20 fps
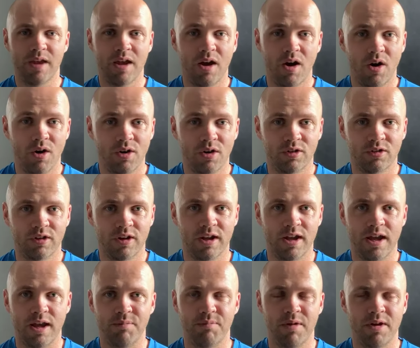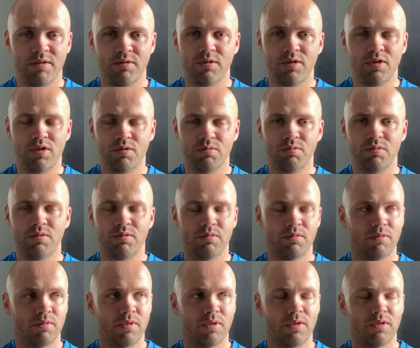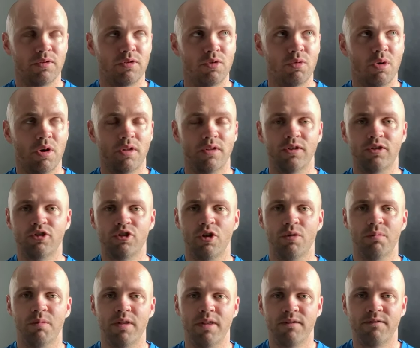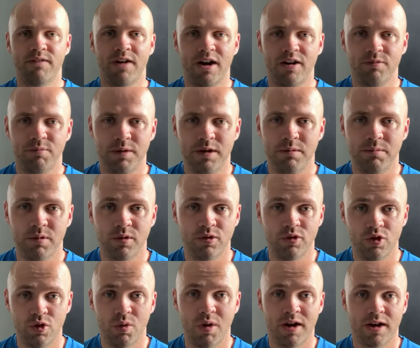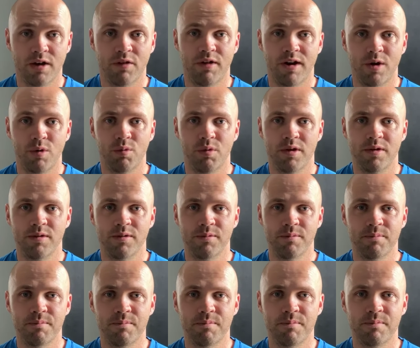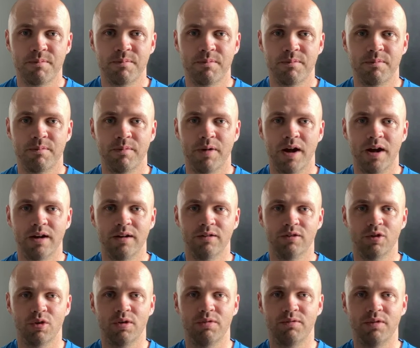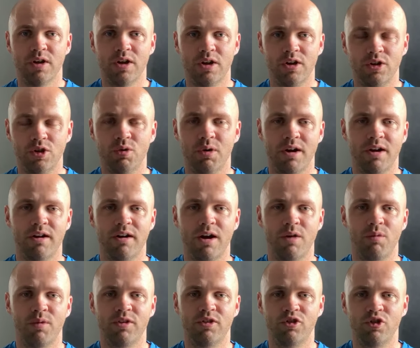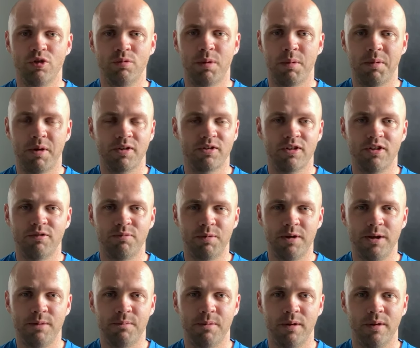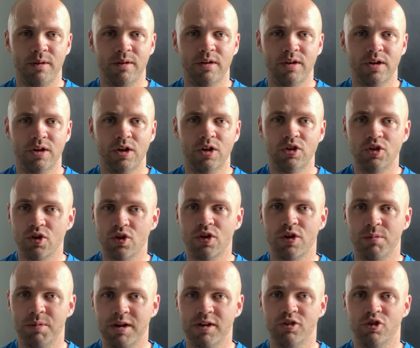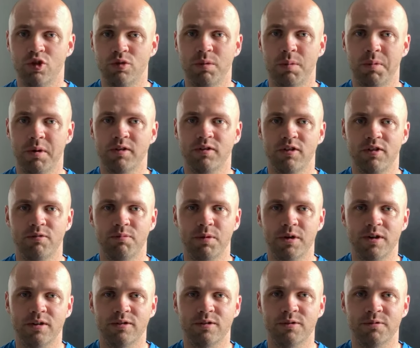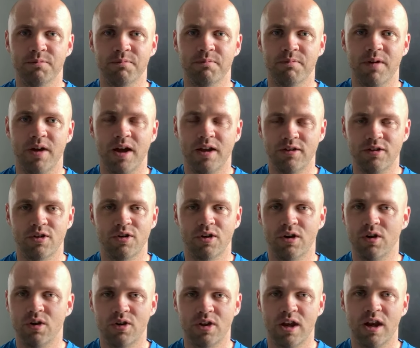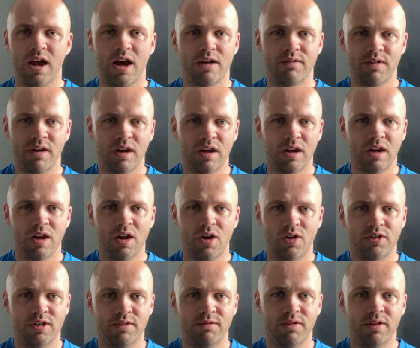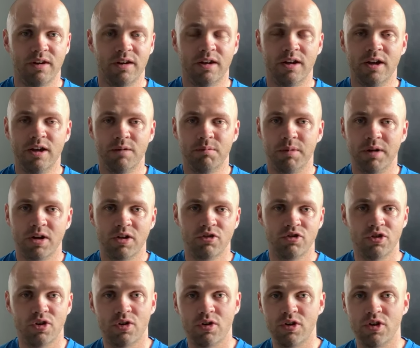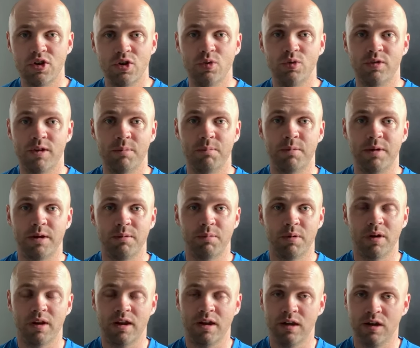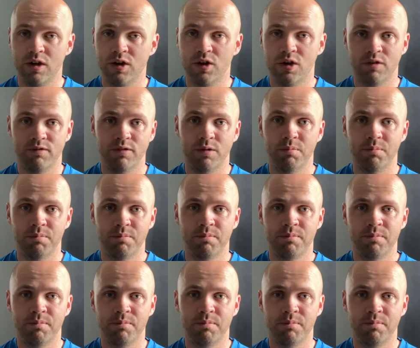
Honestly, you are the sum of the five people you hang around with, right? So if you hang around with super positive people, you're going to be a super positive person, and you're going to look at life a lot differently, because you're going to use them people and learn off them.